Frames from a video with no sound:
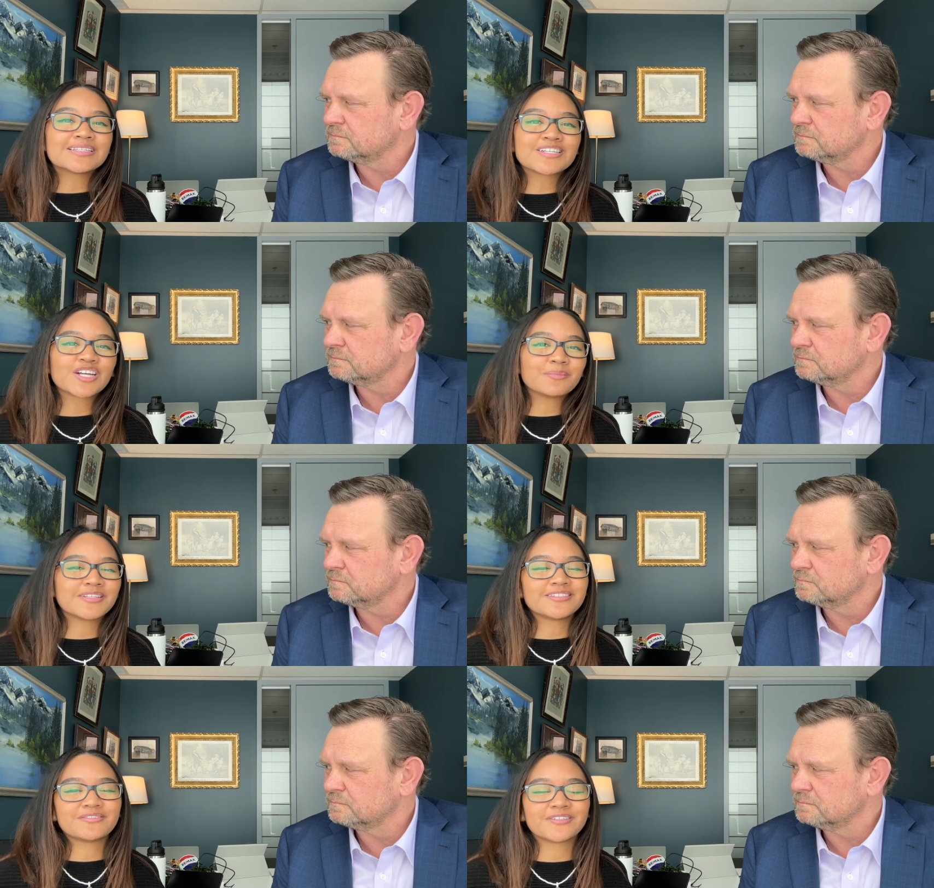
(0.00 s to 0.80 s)
Speaker 1: talk
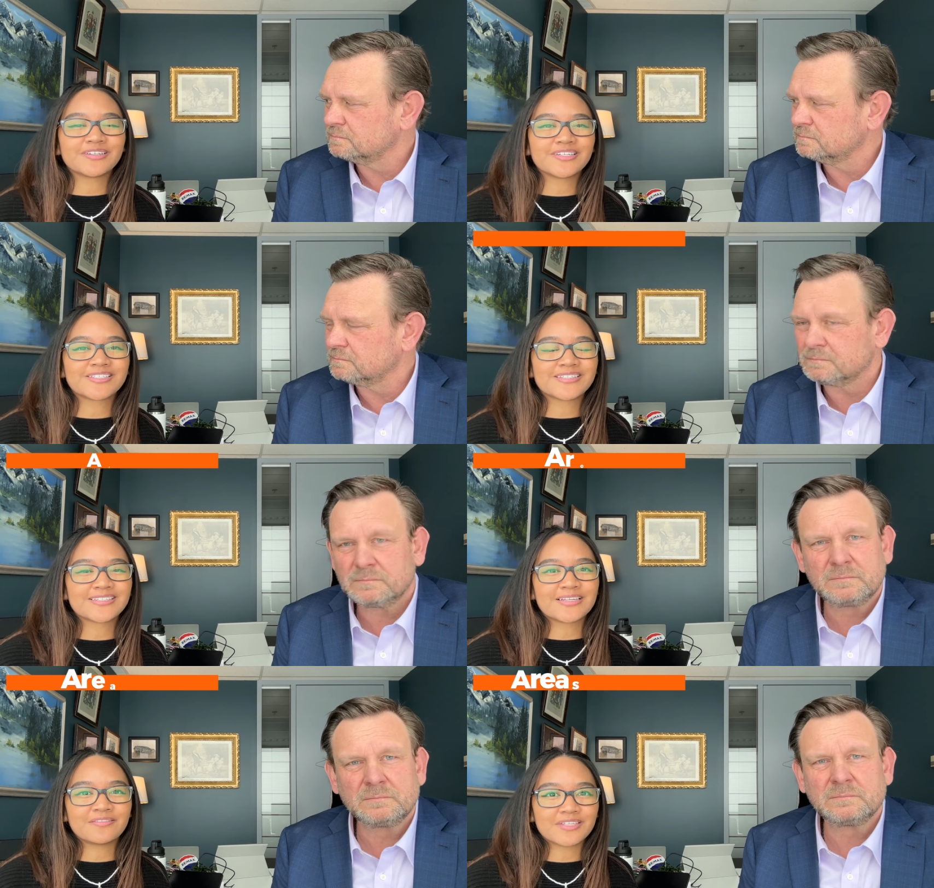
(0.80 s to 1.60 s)
about the different areas
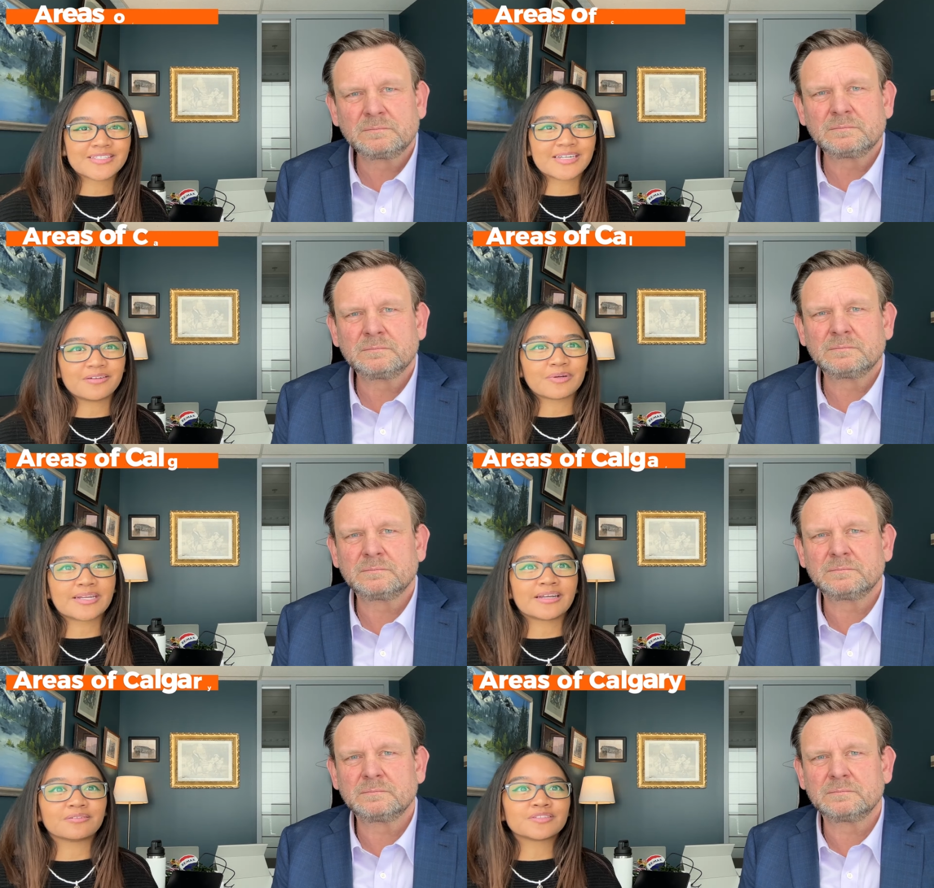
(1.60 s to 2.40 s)
of the city
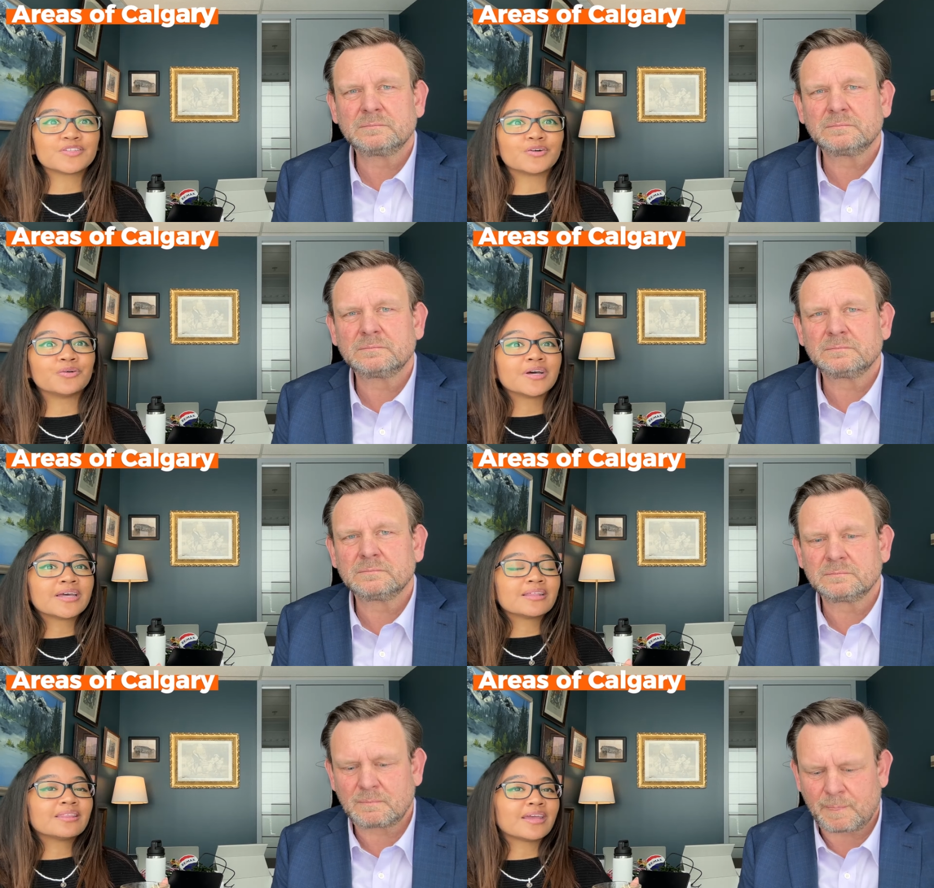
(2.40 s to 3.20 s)
right now. So
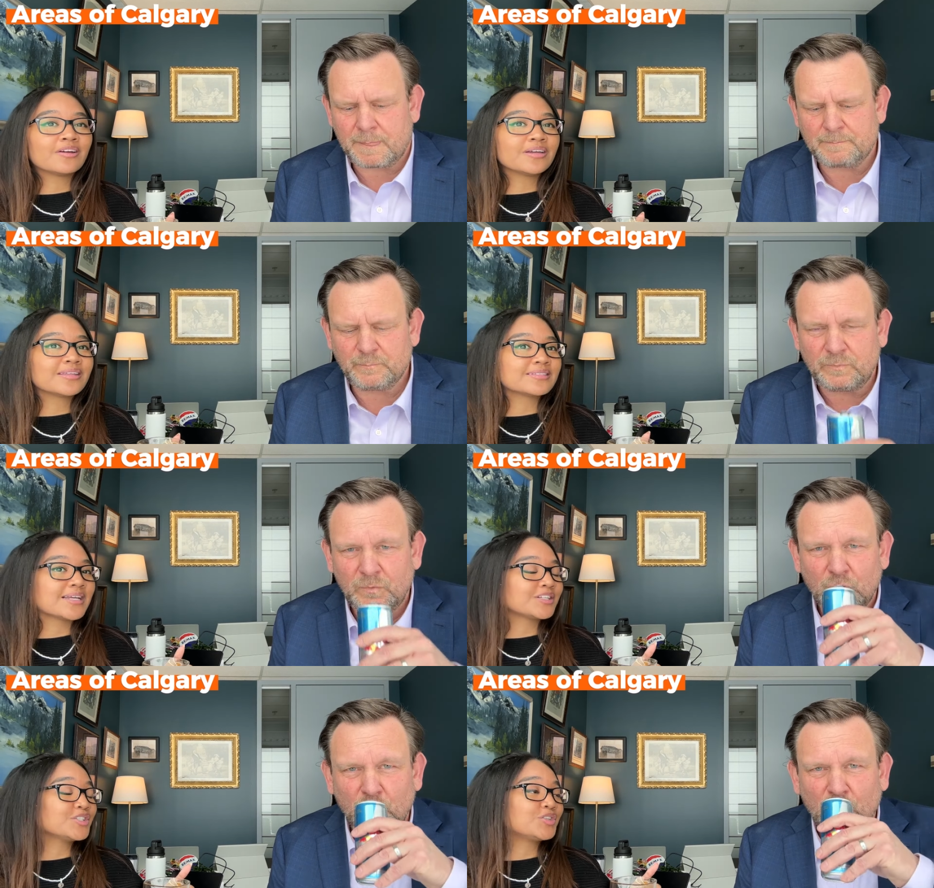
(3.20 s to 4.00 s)
the area that's
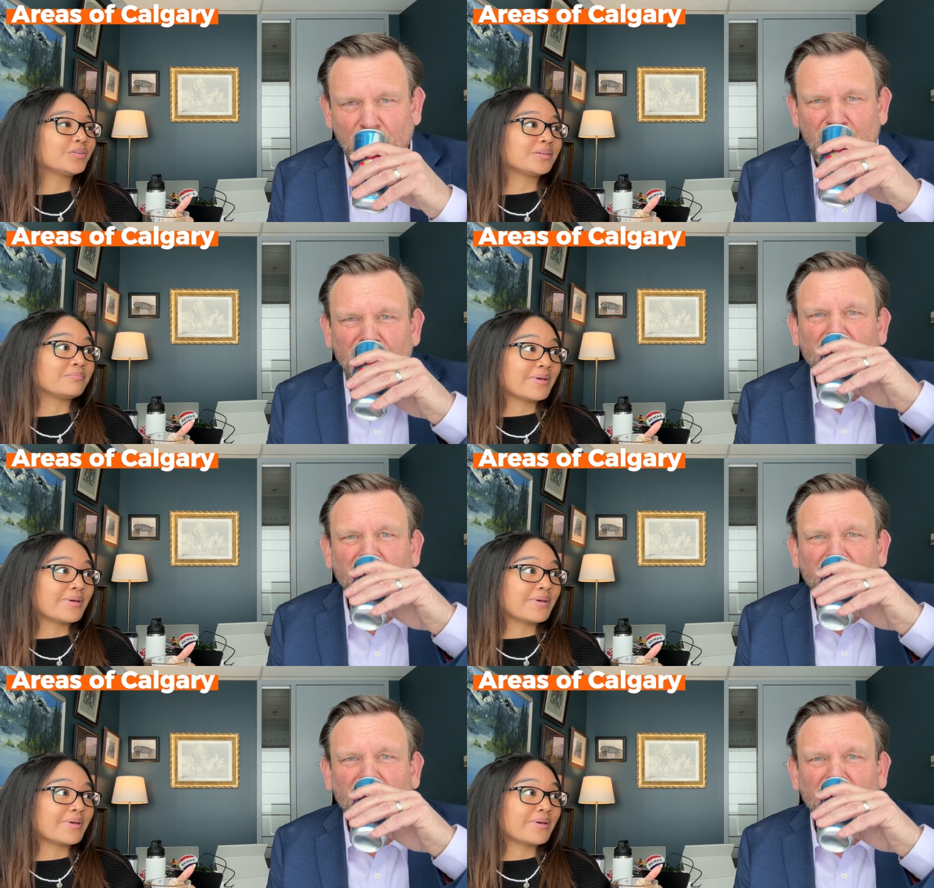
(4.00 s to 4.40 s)
actually doing the